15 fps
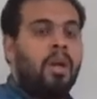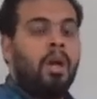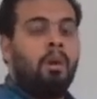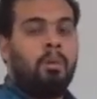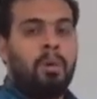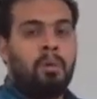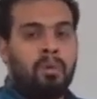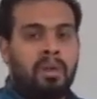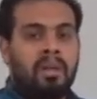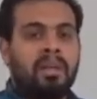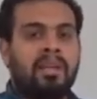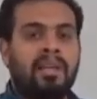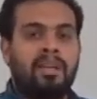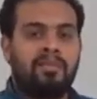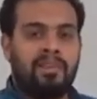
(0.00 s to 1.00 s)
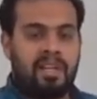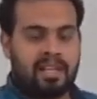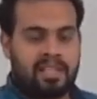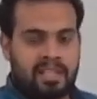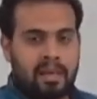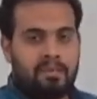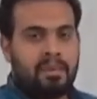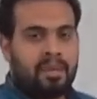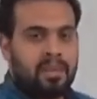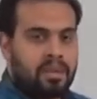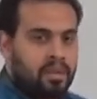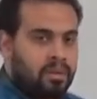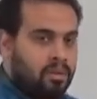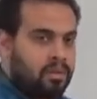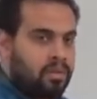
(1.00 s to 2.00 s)
We will give an example
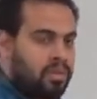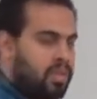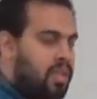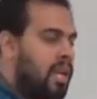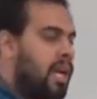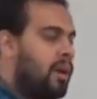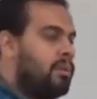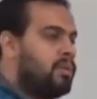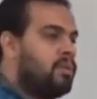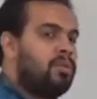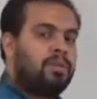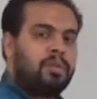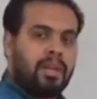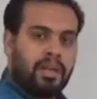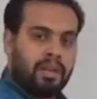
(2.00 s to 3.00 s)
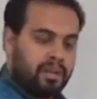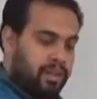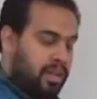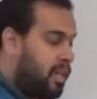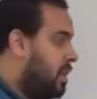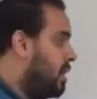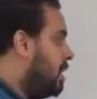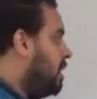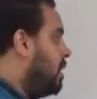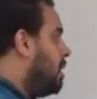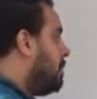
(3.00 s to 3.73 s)
later on to see how it looks like really.